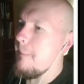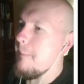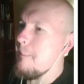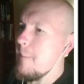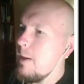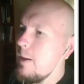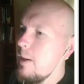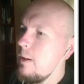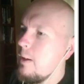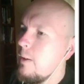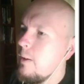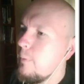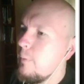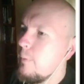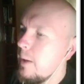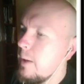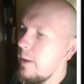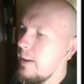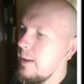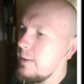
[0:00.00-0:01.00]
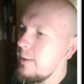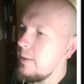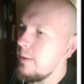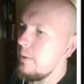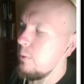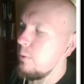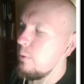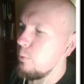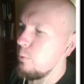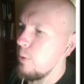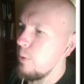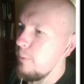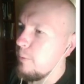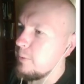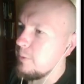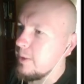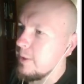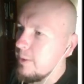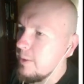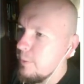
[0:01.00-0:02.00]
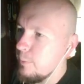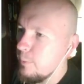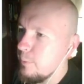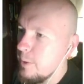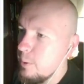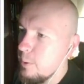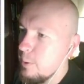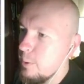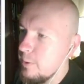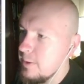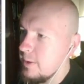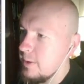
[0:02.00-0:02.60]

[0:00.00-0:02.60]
find roughly the frequency